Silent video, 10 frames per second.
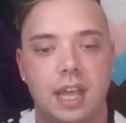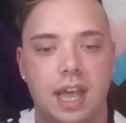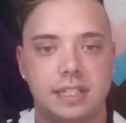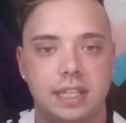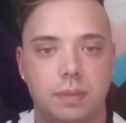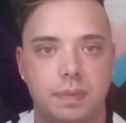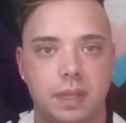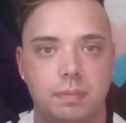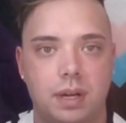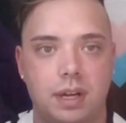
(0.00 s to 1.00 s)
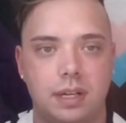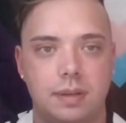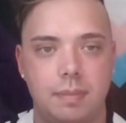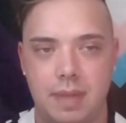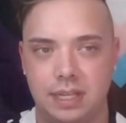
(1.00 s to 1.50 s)
has helped them on
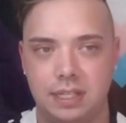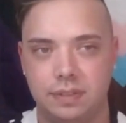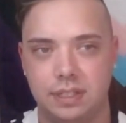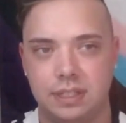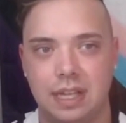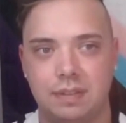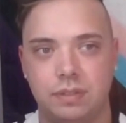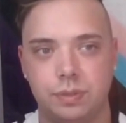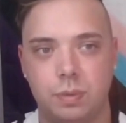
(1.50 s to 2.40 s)
many different levels.